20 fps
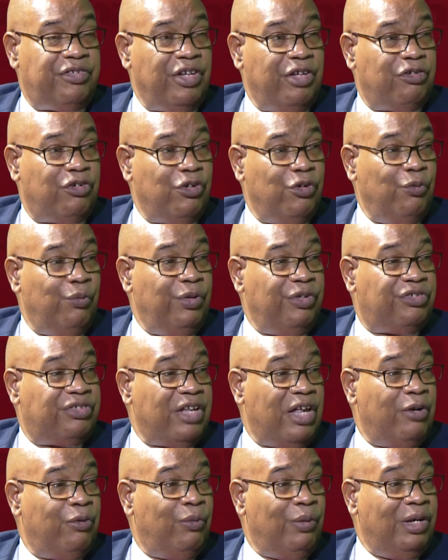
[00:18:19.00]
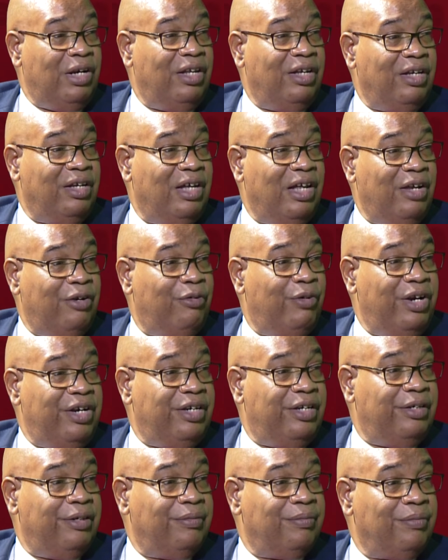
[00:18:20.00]
say to you, we stand willing and
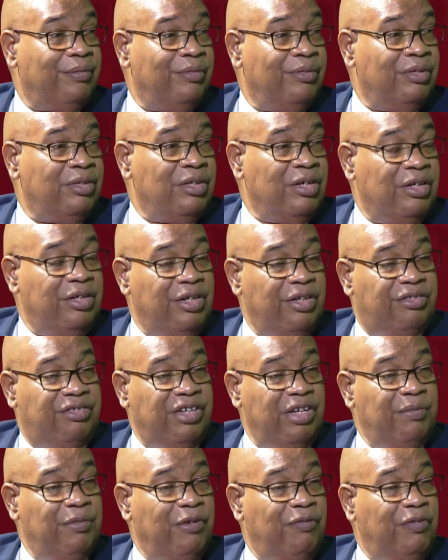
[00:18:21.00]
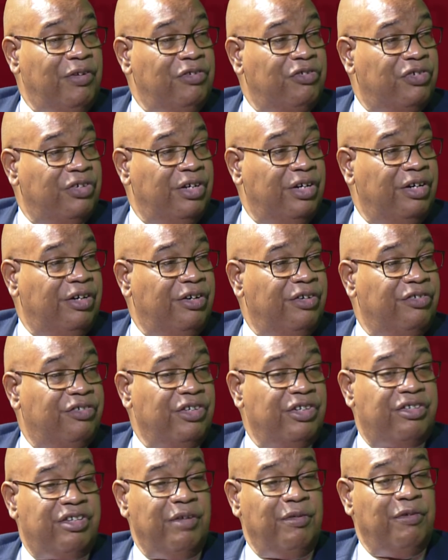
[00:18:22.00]
ready. The team of engineers,
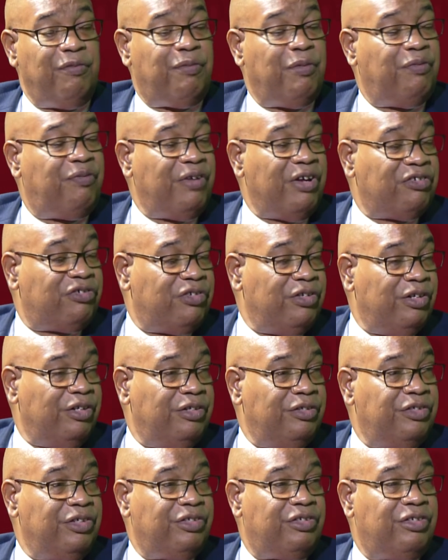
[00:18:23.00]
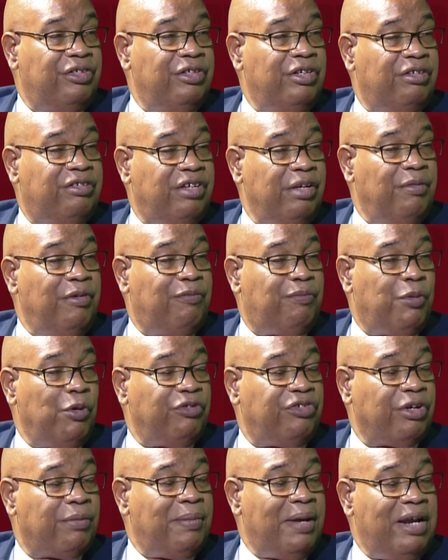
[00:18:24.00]
the team of professionals, the team of
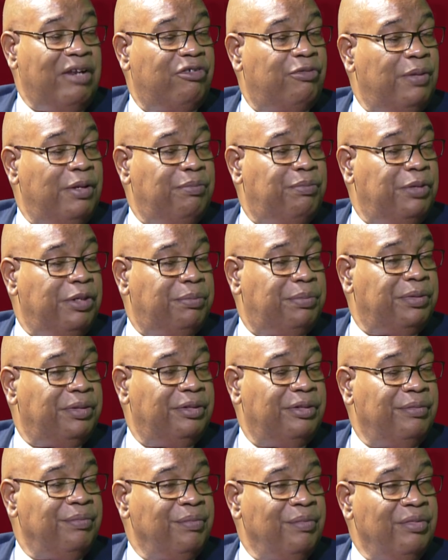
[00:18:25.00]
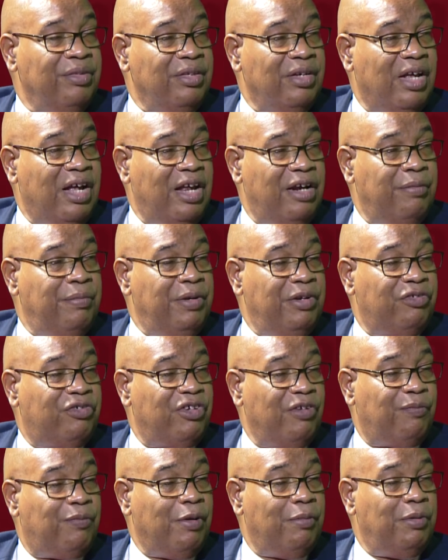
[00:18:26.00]
project management people at the
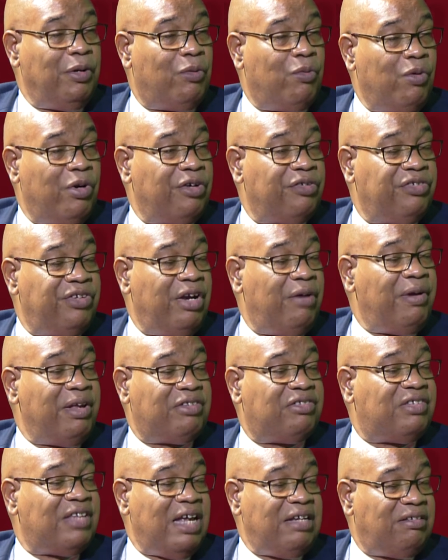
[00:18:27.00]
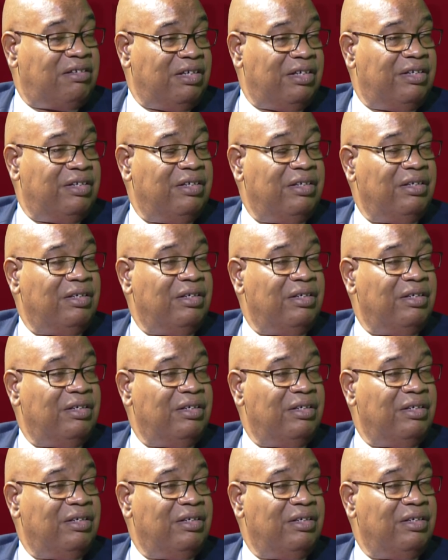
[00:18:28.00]
Ministry of Public Works, they're excited